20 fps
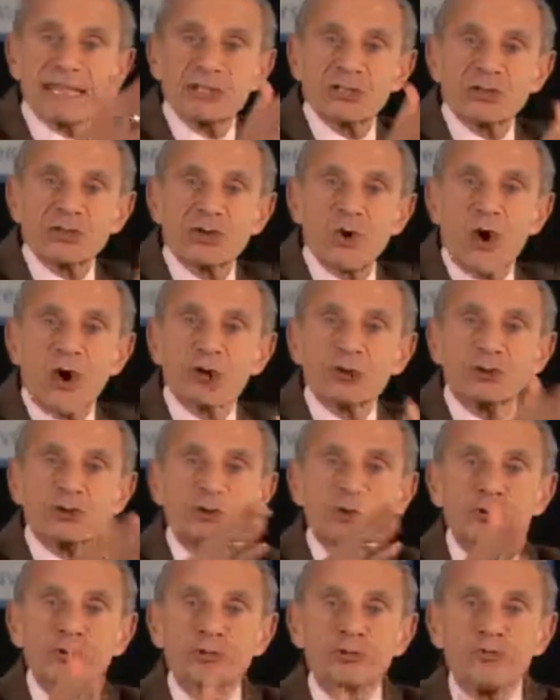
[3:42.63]
start
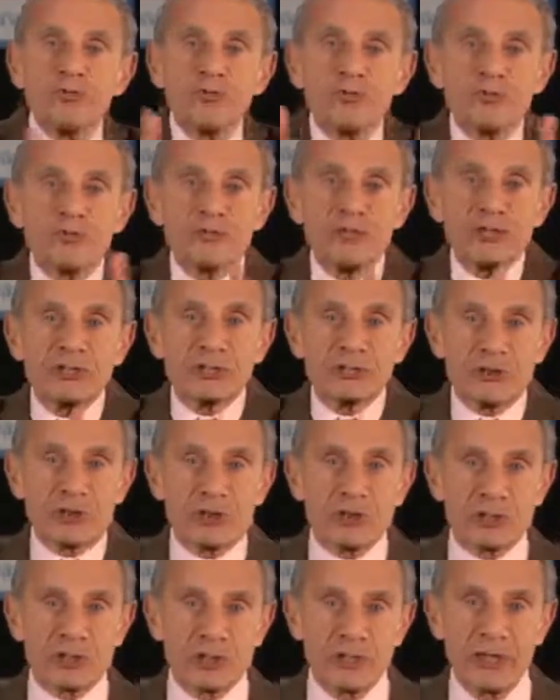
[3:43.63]
to do the
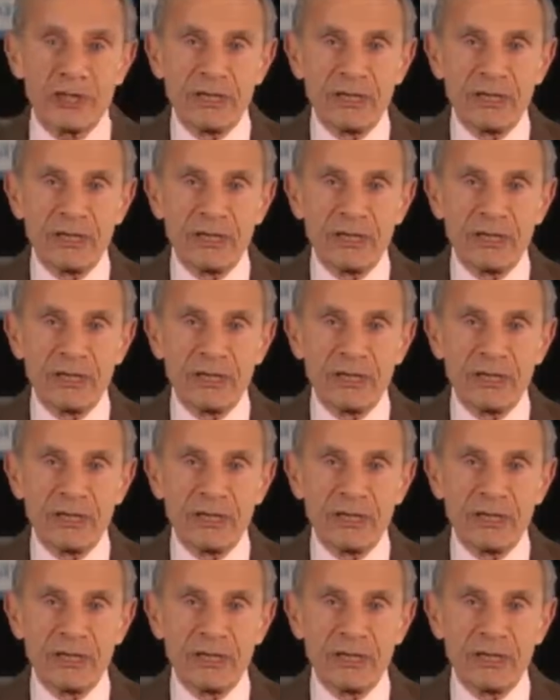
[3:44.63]
research.